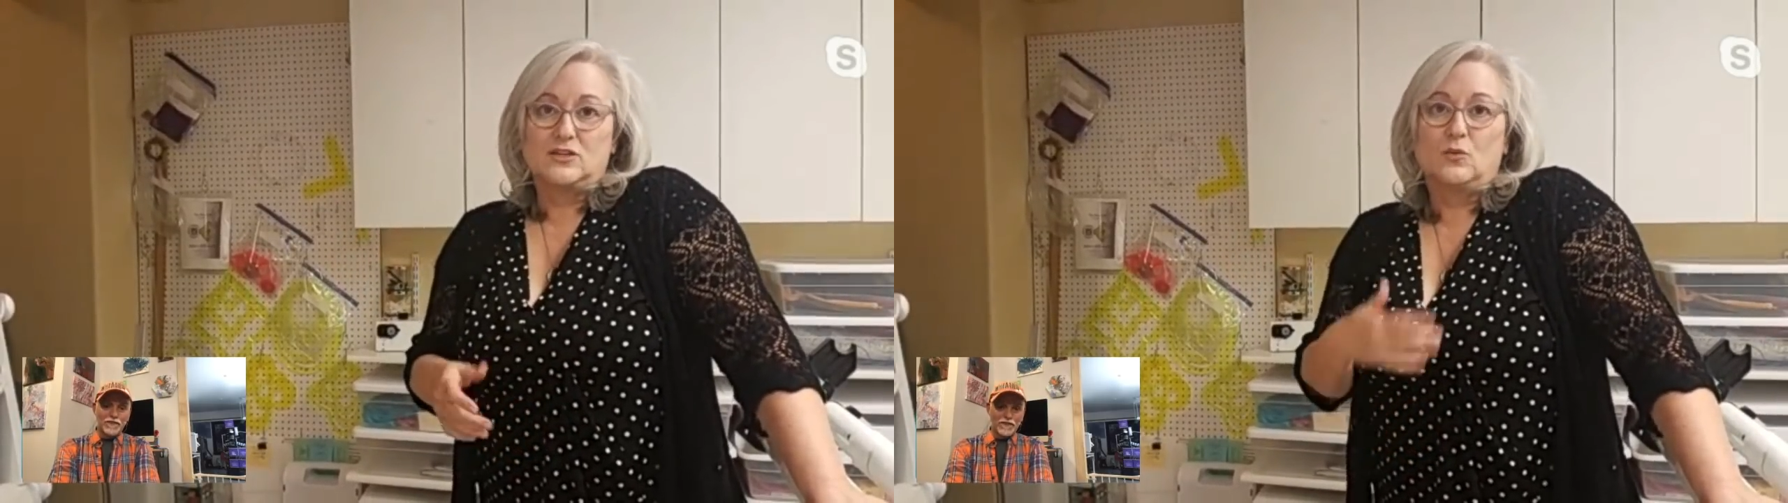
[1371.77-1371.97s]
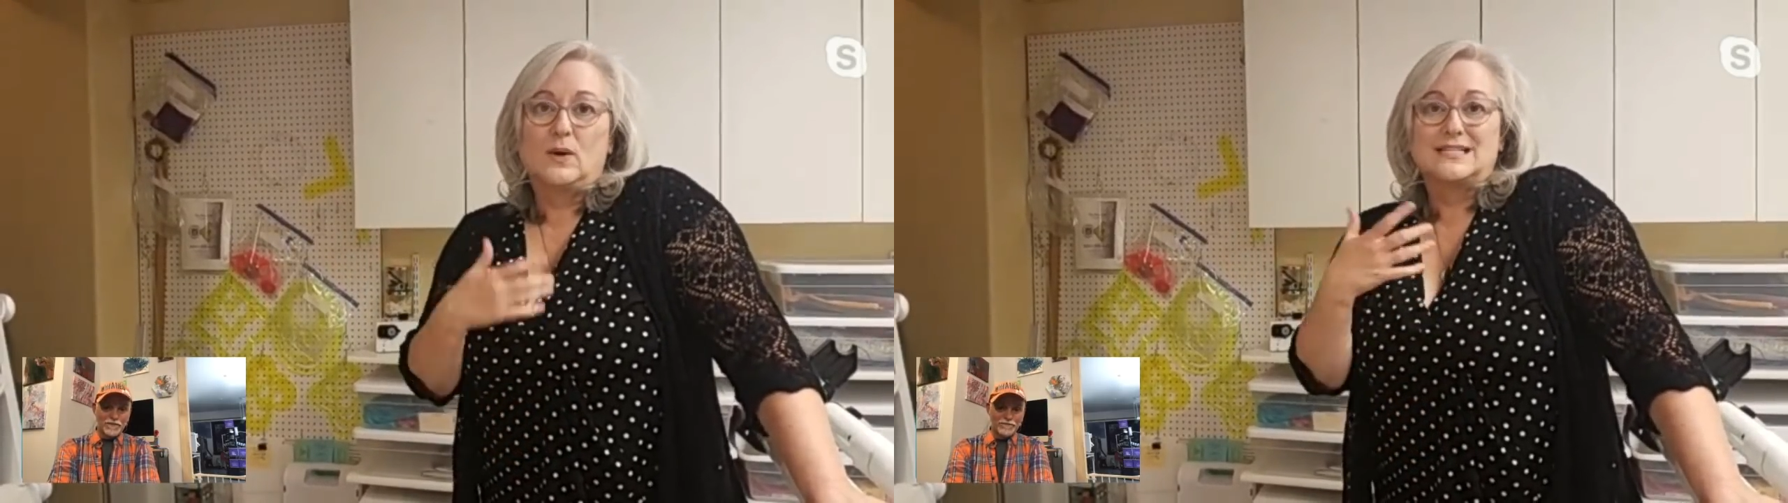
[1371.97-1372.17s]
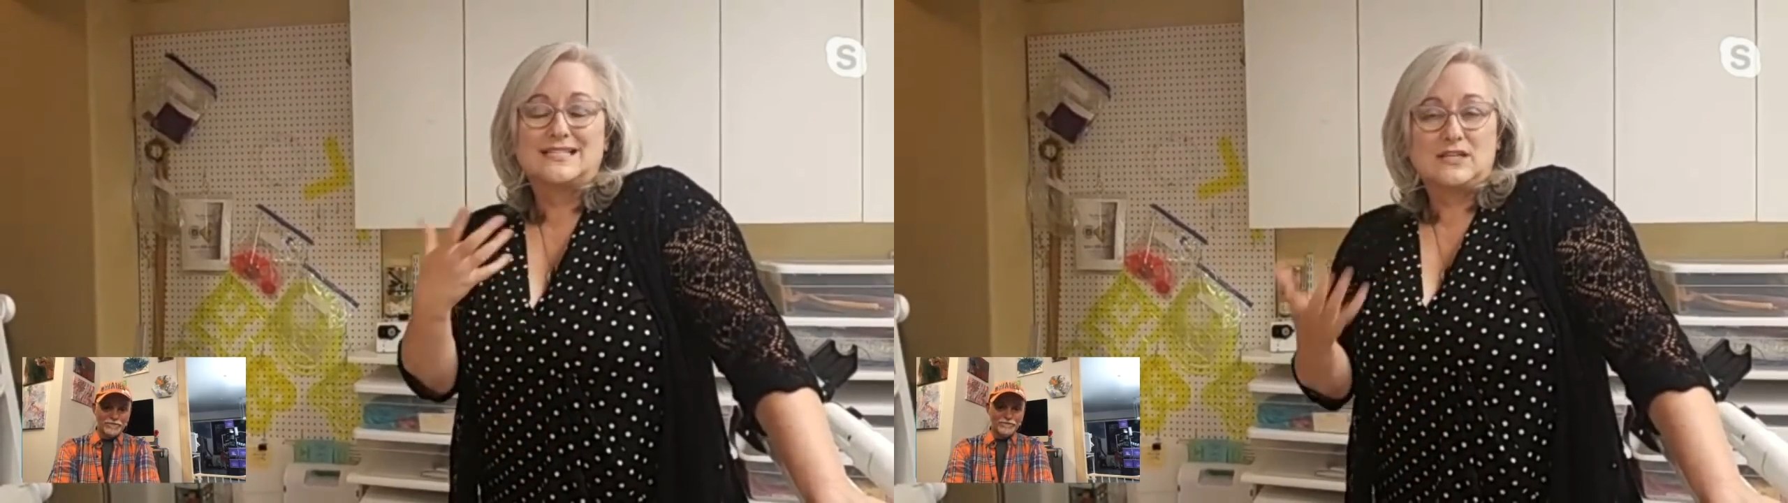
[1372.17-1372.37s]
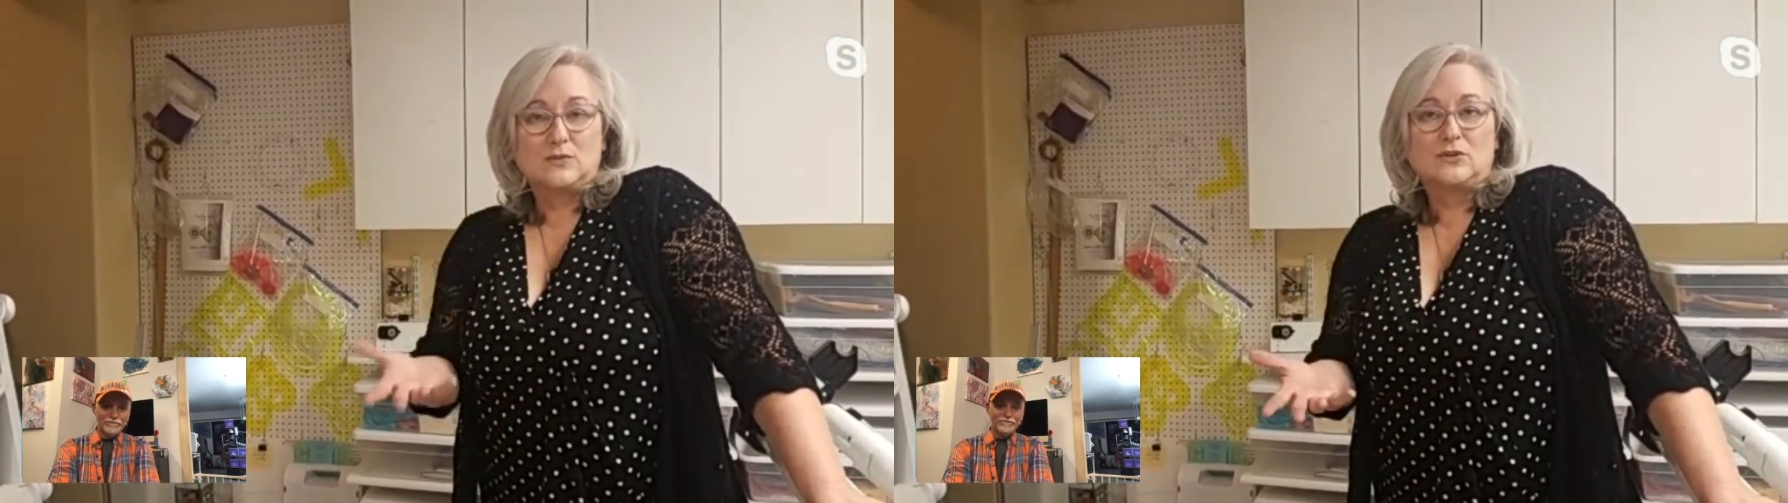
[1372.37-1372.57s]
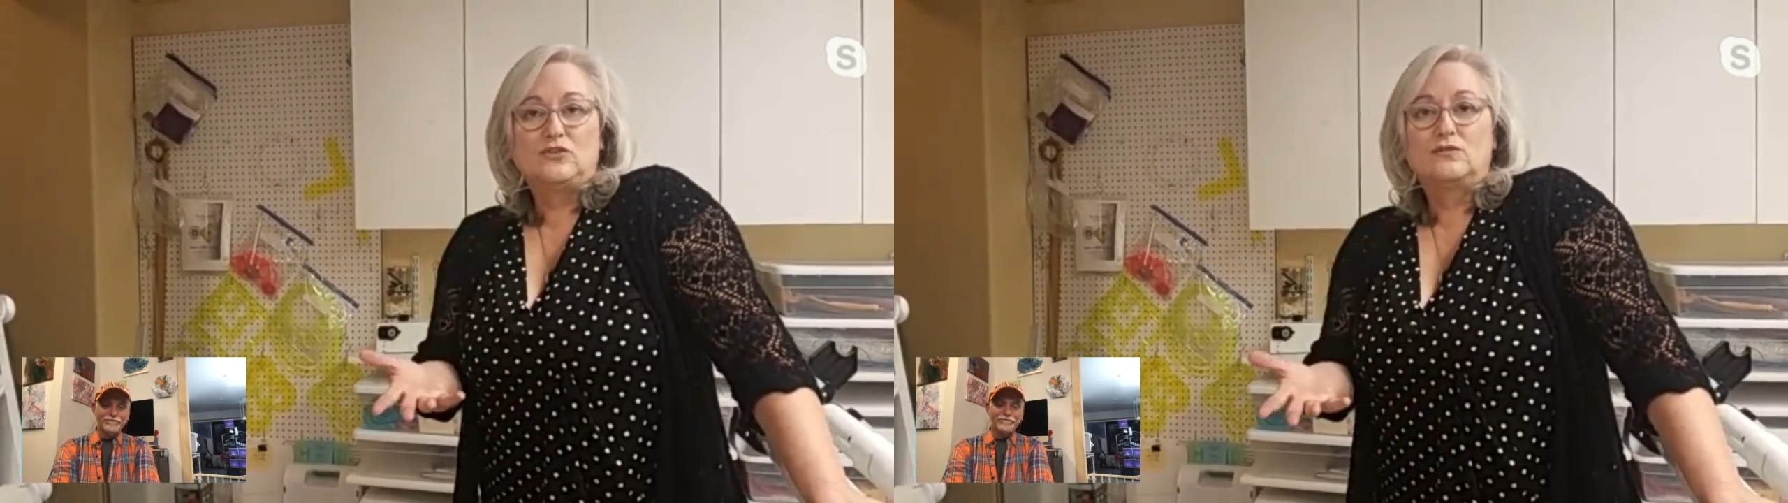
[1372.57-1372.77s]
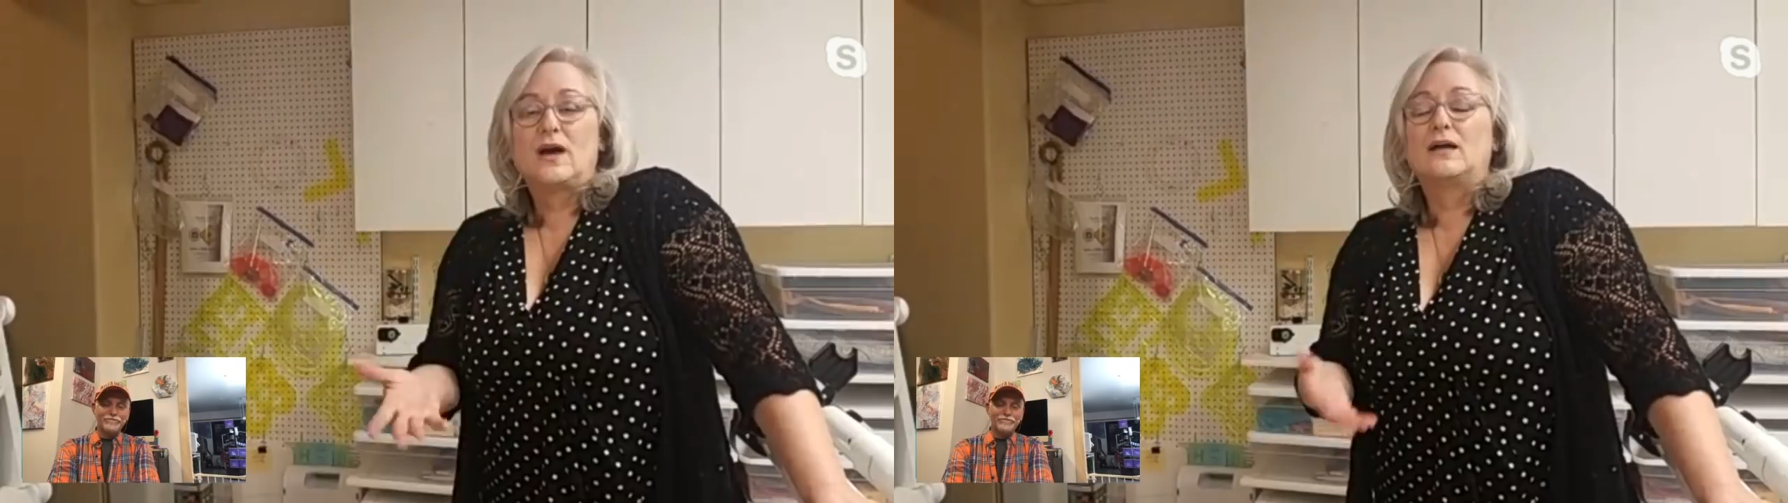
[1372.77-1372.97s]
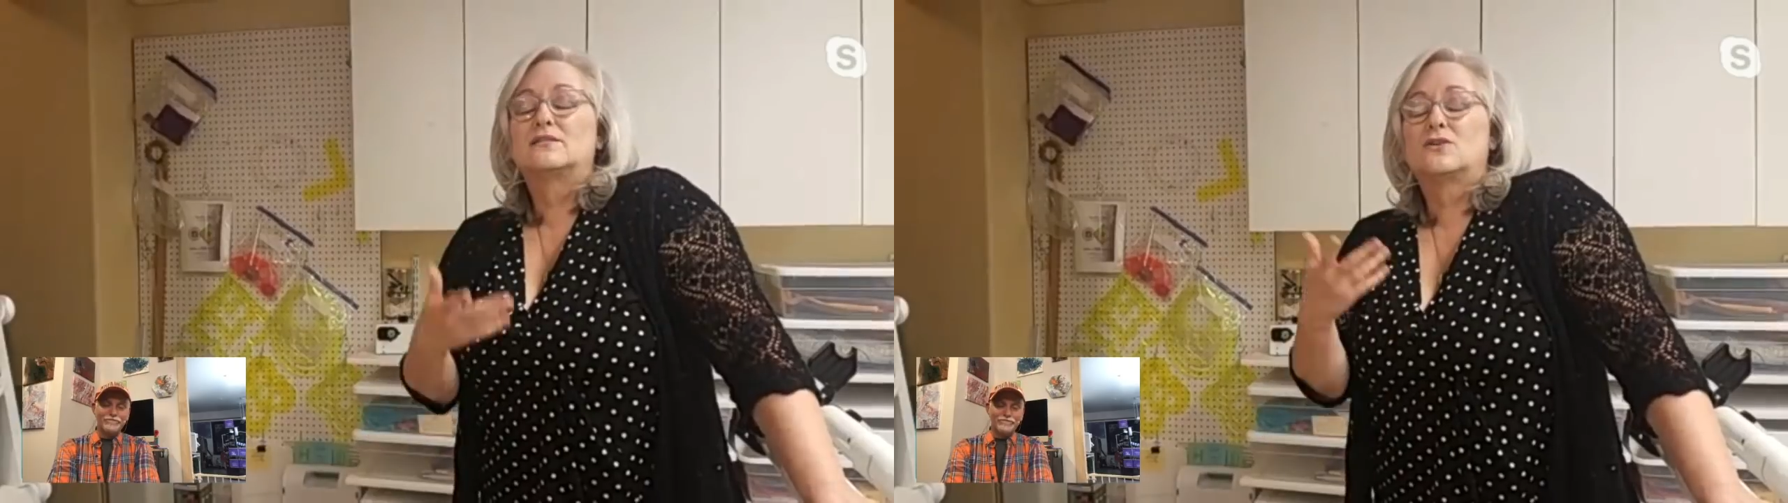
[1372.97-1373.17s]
You want to see what you got,